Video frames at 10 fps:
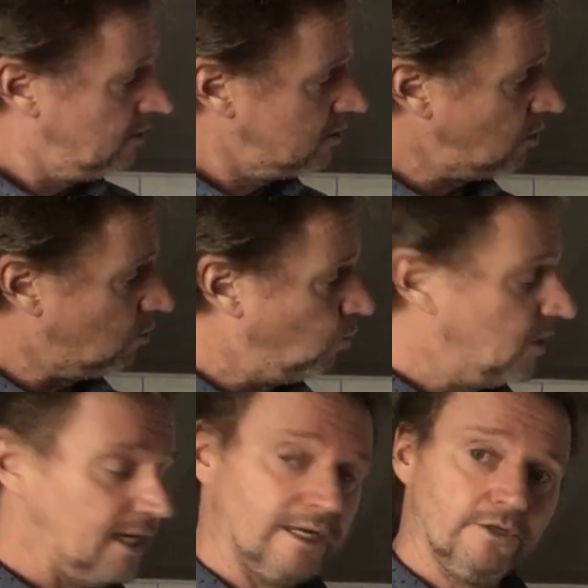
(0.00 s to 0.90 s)
So
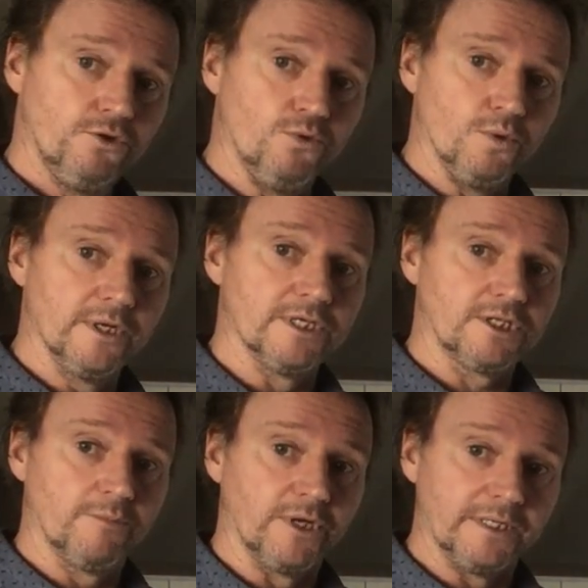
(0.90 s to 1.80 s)
what I can do is
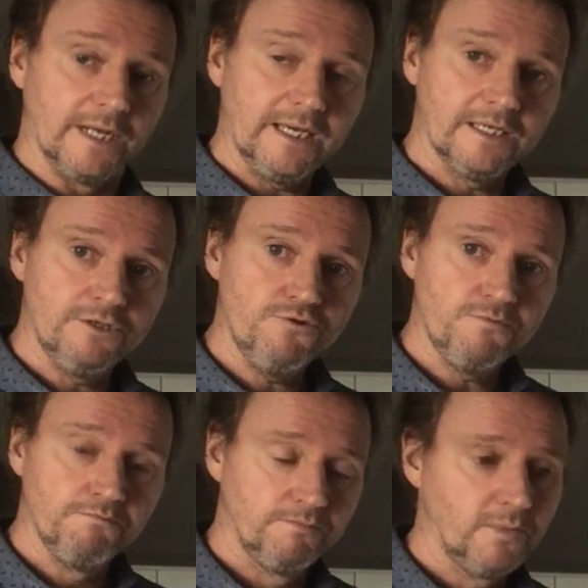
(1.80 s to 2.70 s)
something that I can
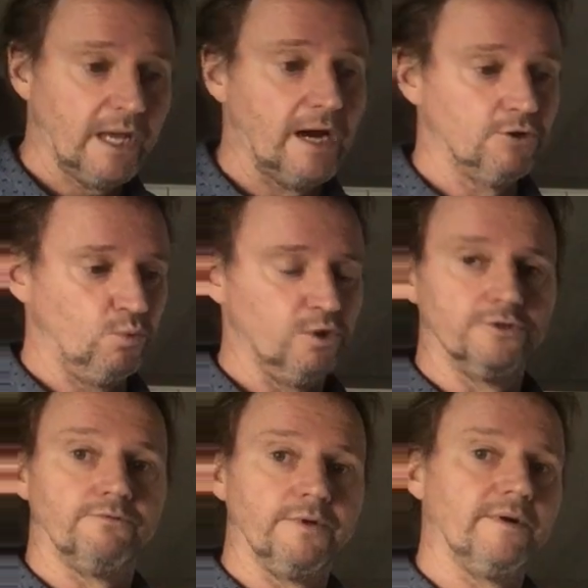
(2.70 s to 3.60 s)
do. How the
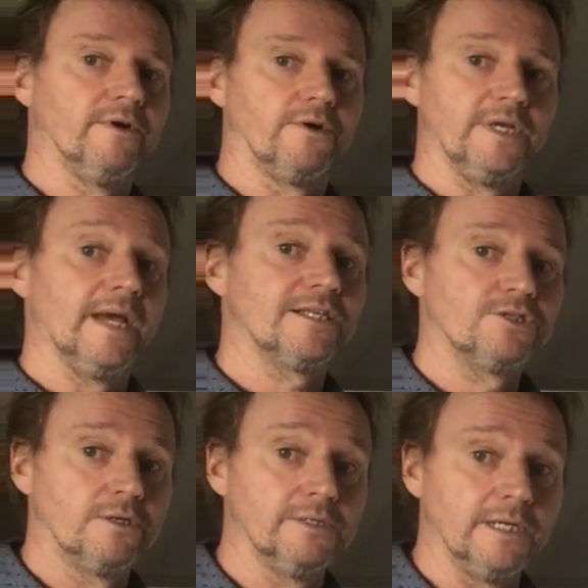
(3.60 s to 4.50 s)
world
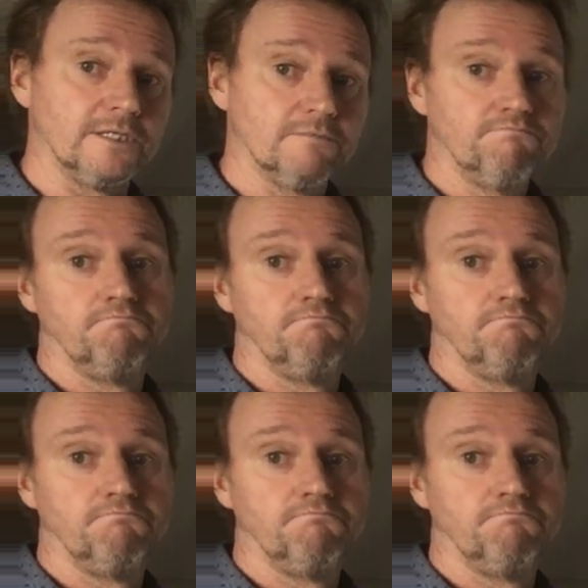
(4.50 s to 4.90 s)
reacts on that,